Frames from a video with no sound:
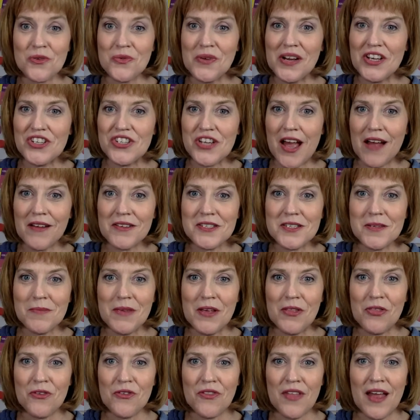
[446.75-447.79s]
reach out to
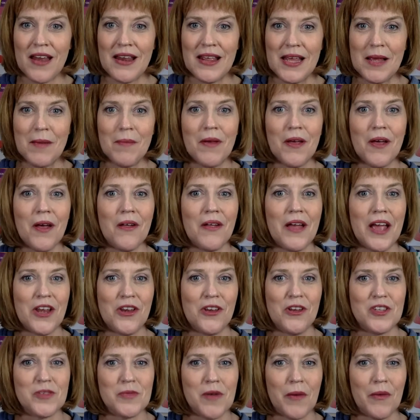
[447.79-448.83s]
me through that email and
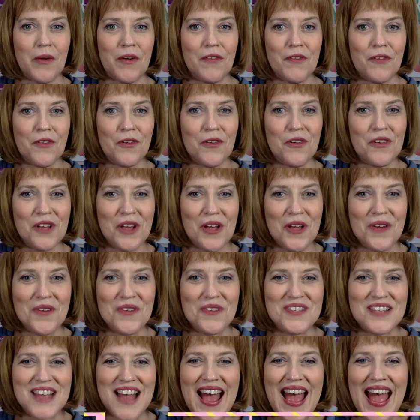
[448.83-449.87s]
use my referral
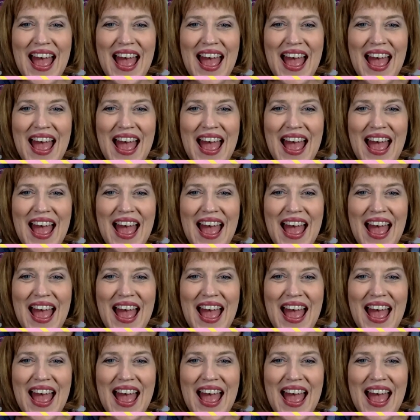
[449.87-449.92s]
codes,